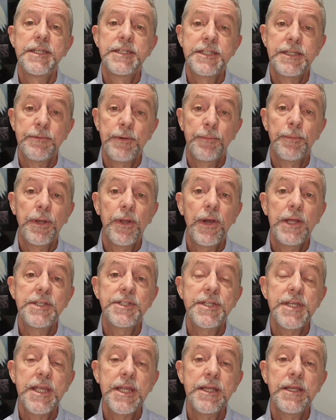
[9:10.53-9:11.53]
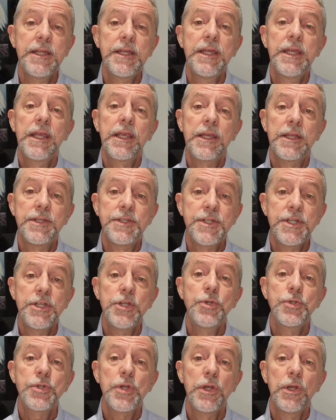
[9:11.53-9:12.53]
Tip number 19,
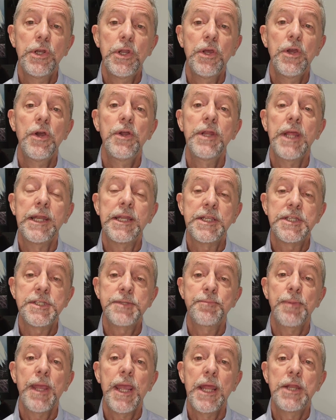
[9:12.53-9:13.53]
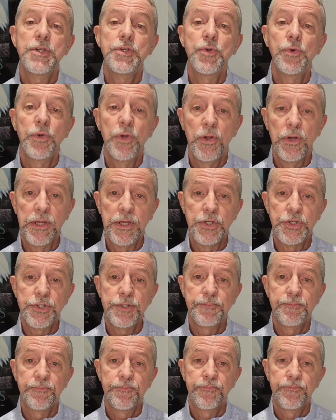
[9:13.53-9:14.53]
continue to learn and expand your
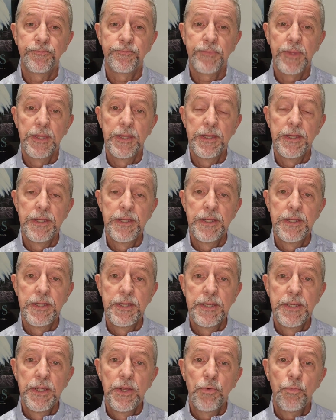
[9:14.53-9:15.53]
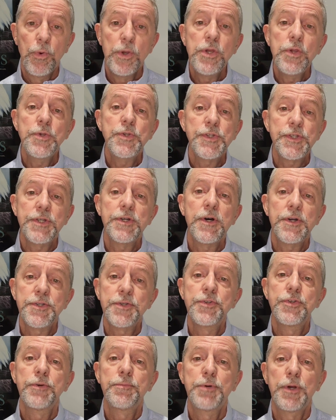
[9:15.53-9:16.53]
knowledge. When you start
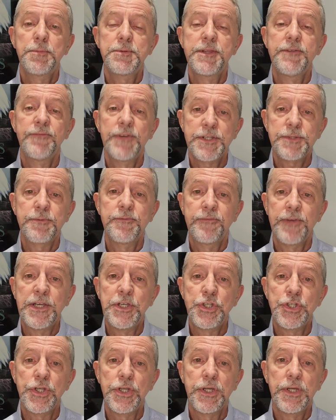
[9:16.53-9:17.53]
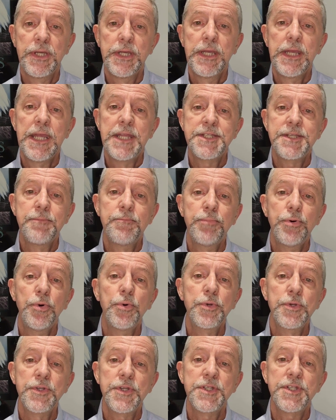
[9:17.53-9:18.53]
on your property investment venture, it's
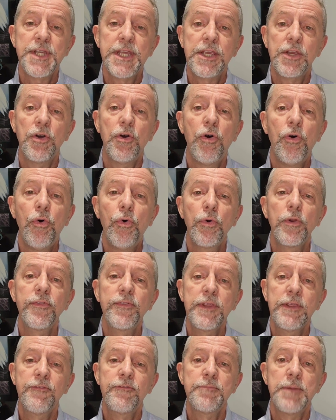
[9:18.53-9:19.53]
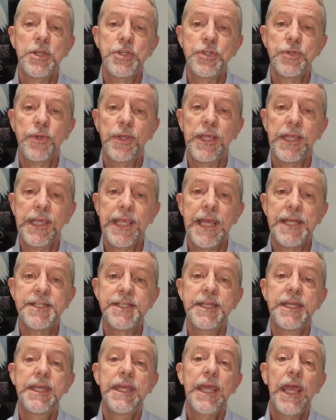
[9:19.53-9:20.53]
important to take all of the information you can
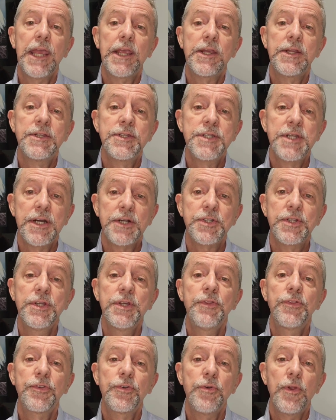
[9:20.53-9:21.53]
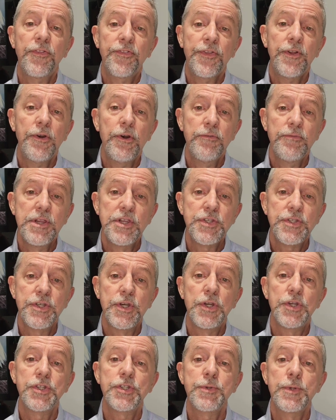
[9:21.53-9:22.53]
get and conduct thorough
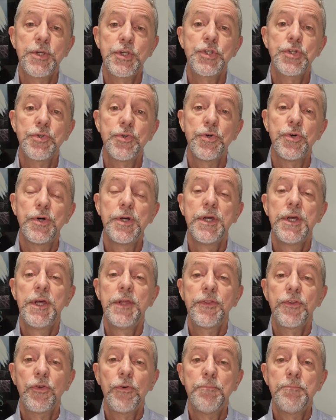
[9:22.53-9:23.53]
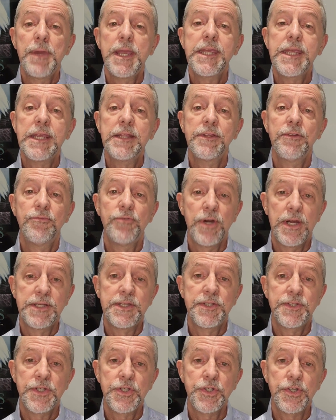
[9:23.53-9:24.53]
research to ensure that you're making the right
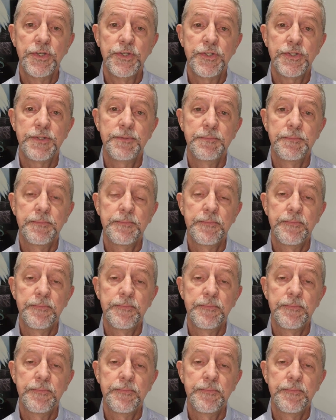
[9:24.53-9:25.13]
decisions.